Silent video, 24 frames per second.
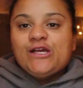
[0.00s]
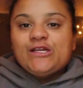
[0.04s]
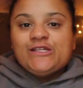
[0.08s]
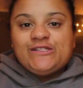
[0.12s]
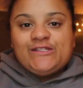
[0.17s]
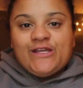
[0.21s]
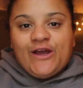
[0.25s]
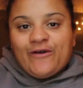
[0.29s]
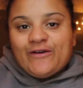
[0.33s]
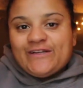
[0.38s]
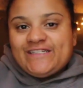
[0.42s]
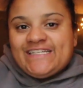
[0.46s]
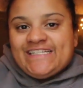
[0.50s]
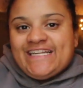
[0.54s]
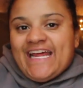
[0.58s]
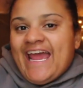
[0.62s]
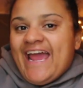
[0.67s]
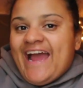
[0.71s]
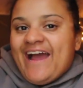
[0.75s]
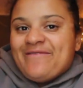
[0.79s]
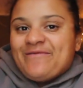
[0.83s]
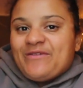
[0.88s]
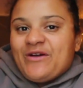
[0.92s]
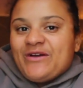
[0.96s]
So
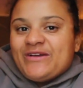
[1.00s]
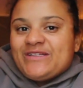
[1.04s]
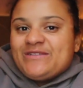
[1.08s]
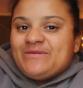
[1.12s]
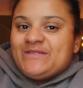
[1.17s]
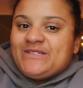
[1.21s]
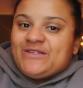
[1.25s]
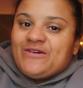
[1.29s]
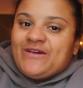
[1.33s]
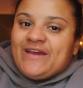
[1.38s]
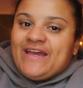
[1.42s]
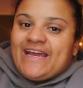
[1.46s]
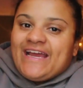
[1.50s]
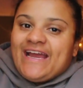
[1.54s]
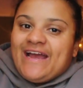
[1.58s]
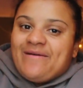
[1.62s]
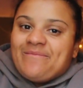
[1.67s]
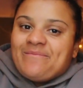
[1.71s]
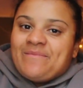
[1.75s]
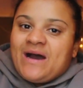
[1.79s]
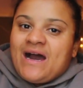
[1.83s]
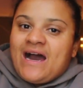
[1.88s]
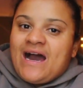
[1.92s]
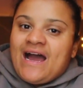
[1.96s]
today I'm going to be doing
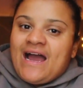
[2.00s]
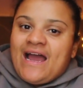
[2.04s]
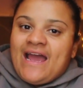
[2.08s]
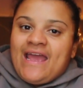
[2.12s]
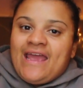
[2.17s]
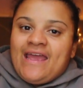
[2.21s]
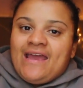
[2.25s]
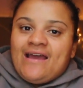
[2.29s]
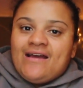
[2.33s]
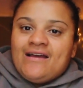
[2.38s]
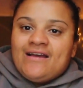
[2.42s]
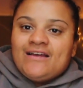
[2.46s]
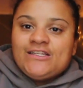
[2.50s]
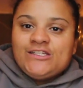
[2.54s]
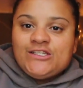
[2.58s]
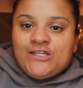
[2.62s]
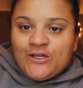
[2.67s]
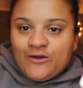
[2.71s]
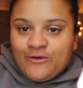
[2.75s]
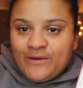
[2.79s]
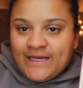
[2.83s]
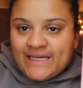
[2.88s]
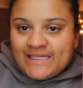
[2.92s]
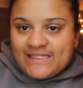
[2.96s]
my
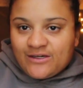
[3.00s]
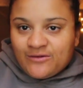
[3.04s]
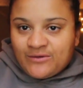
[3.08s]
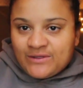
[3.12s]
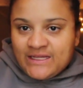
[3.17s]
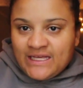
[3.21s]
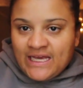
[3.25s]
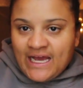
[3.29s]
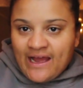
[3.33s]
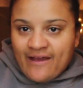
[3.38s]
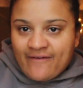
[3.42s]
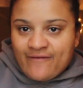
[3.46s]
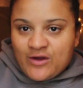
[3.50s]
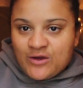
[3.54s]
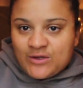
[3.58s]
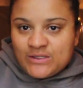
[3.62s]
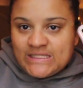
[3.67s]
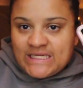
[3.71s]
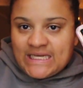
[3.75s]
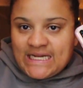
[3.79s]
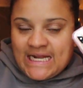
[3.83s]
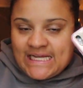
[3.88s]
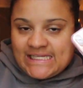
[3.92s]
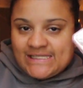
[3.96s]
two weeks with the
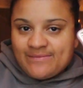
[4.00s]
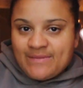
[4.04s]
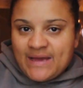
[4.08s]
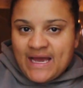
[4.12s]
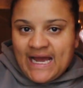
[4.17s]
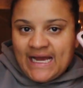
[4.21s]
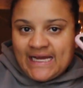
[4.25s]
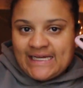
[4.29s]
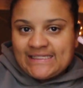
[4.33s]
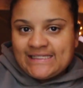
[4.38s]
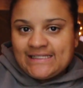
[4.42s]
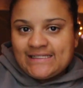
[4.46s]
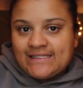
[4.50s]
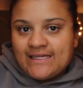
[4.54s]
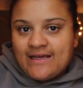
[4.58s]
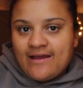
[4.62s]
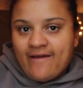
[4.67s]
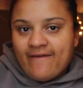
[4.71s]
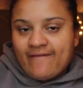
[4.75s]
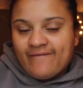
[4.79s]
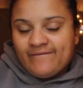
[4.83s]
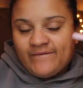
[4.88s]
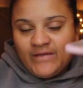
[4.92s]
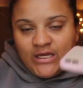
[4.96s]
iPhone 10s Max
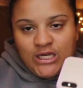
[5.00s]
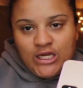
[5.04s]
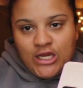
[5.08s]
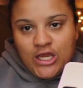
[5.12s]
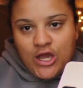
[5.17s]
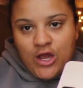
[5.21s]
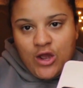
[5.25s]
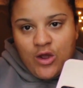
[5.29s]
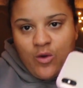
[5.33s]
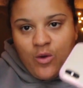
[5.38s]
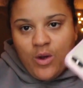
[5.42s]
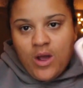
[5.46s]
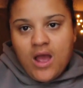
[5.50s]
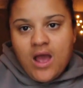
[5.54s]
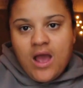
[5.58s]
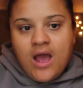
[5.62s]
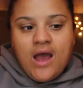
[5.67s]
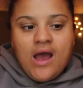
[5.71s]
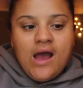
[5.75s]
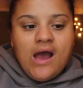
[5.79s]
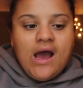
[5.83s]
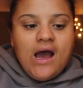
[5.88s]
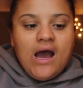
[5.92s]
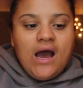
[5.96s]
video.
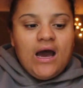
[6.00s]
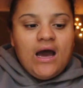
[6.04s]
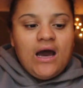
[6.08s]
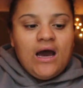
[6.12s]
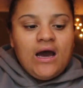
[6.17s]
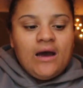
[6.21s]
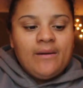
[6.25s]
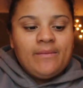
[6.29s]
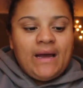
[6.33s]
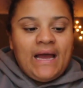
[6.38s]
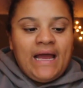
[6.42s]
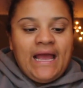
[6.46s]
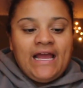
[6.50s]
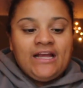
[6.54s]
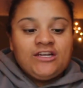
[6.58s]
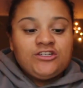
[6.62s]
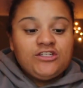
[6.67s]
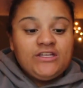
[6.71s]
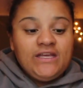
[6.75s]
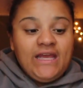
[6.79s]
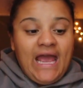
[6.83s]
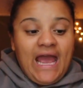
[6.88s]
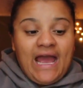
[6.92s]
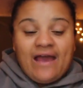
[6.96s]
Um, I
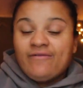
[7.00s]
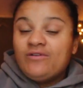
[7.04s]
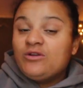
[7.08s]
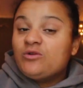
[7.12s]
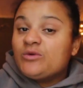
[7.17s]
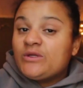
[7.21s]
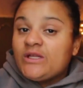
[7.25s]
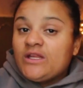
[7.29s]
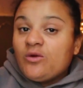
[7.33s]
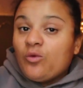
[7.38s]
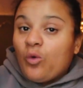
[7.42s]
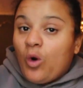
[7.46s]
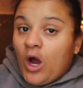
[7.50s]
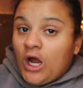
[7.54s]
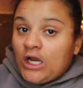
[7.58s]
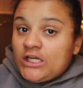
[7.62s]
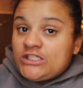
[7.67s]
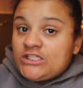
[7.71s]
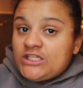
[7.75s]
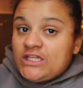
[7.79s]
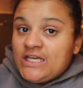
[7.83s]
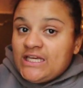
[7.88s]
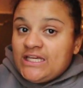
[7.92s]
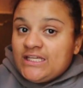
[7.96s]
actually haven't really
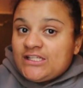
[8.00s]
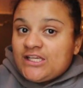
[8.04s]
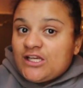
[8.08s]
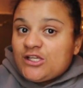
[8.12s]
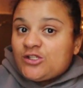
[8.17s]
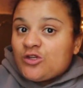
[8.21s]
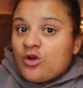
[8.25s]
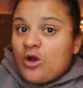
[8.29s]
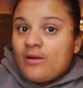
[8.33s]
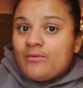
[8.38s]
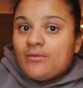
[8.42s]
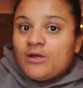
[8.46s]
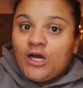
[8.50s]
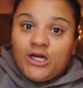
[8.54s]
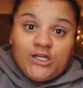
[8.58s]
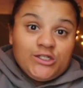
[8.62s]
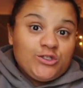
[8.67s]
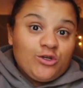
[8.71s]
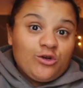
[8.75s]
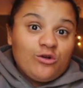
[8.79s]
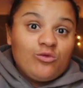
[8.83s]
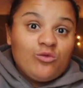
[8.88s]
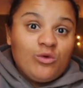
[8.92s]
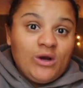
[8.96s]
watched these, so I'm not
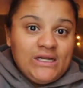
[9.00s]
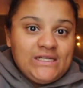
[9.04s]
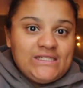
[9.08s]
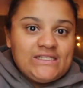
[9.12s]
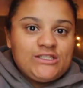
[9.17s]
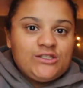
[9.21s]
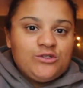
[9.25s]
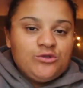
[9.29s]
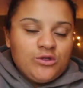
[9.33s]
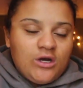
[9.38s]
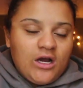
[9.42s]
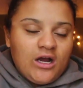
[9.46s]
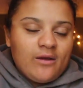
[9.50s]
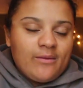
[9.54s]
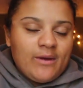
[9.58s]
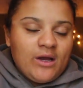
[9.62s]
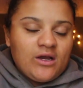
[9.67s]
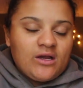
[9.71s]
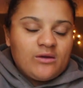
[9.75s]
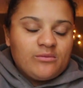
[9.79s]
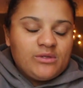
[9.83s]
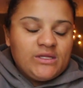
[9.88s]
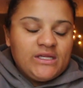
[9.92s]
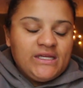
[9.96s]
sure what to talk
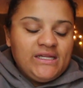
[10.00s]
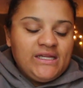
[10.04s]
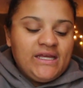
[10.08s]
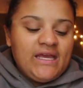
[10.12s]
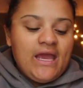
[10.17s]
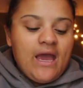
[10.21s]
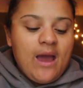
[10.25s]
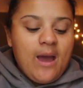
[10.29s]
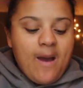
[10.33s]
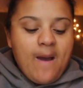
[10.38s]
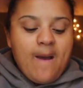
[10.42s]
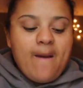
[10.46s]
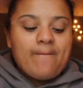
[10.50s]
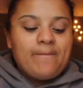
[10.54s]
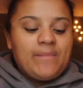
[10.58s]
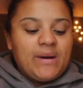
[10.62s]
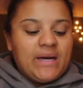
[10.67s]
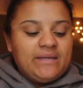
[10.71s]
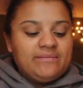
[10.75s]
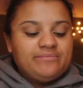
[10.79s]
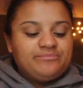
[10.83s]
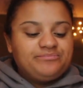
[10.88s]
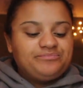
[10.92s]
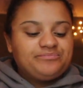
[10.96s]
about completely,
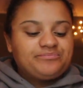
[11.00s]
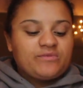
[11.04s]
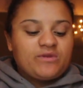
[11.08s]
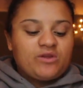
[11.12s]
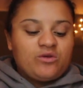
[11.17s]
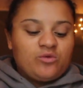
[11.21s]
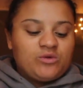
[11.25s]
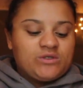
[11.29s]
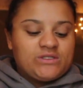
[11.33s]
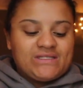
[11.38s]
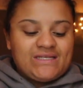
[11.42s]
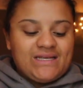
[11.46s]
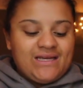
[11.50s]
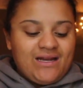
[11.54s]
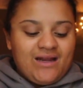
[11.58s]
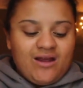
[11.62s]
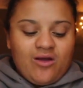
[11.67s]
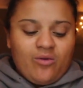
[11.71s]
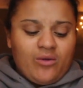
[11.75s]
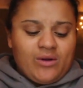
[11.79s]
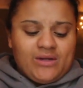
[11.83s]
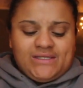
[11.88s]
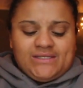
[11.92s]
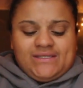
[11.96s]
but we're just
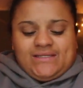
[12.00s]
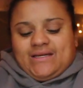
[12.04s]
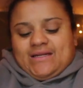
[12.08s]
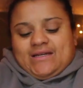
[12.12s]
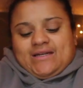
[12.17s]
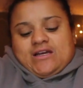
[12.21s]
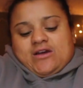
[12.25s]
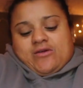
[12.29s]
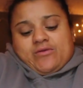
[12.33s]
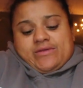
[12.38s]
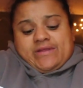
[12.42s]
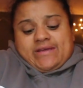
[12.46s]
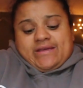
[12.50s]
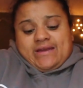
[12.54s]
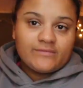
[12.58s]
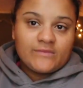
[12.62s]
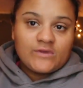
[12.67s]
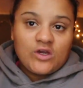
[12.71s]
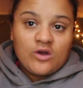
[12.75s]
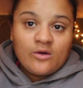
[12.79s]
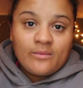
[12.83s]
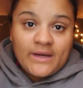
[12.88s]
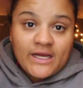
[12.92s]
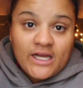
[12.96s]
gonna, we're just gonna go with it.
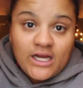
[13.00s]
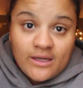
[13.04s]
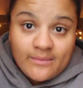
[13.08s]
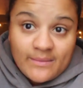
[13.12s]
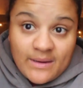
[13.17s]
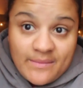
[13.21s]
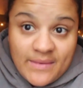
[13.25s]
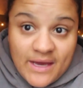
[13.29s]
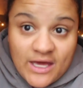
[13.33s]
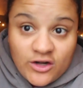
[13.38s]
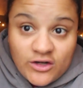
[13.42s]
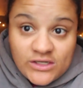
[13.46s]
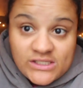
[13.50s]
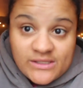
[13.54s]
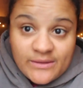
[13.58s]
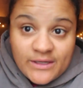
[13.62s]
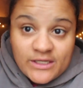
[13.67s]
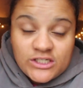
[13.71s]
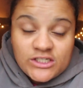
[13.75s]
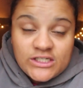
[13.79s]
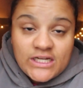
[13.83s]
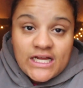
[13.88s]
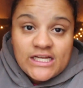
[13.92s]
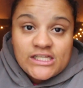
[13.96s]
Oh my god, my battery's
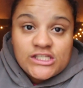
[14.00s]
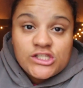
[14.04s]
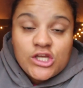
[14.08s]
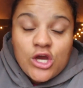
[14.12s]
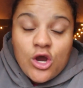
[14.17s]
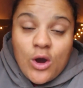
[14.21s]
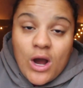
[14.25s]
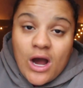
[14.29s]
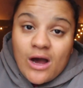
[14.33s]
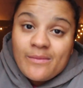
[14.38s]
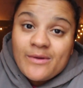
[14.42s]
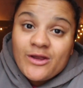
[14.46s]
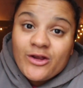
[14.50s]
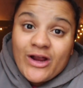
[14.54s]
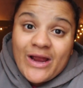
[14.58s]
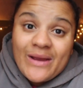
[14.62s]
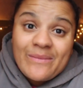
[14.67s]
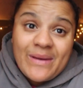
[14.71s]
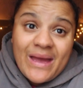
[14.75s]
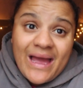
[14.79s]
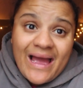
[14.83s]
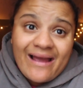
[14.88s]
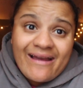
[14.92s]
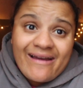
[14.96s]
about to die, so I'll be
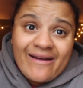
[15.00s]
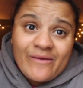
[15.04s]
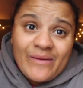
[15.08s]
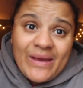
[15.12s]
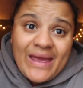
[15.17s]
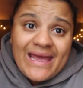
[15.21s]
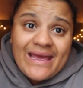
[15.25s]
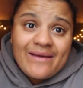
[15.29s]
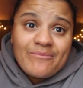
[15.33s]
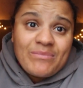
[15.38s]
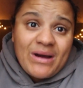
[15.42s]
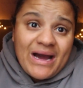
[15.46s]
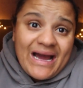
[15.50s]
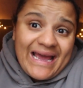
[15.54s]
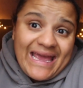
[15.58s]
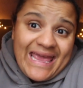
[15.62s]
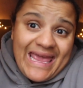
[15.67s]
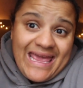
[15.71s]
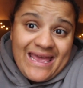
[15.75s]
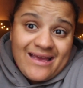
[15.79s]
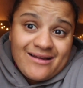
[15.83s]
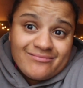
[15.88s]
right back. Okay, bye.